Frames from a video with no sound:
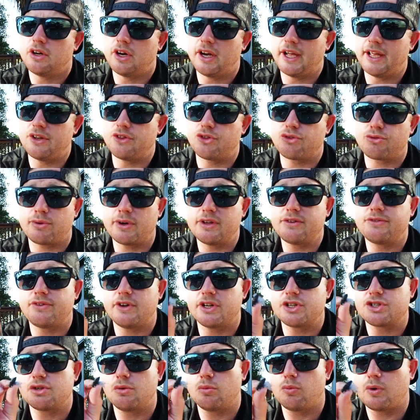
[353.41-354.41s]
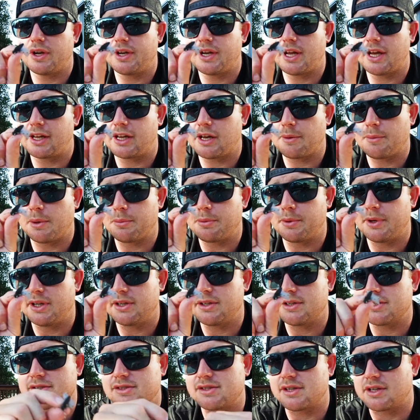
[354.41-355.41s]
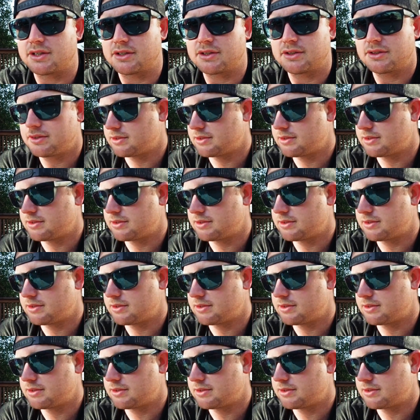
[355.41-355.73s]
had 3 fish in one day come up and eat this thing.